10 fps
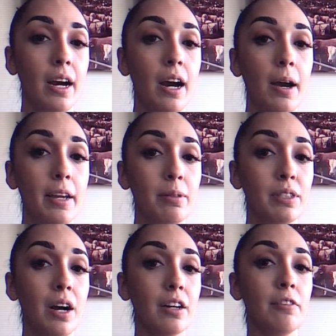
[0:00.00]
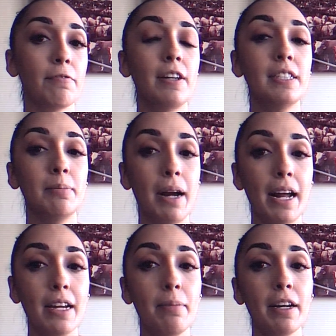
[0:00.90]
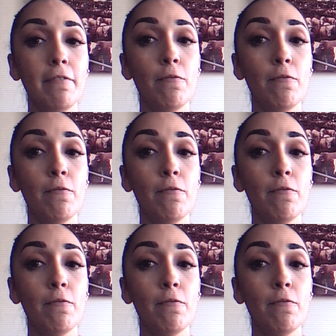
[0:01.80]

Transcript: Uh, he was not confronted by anybody.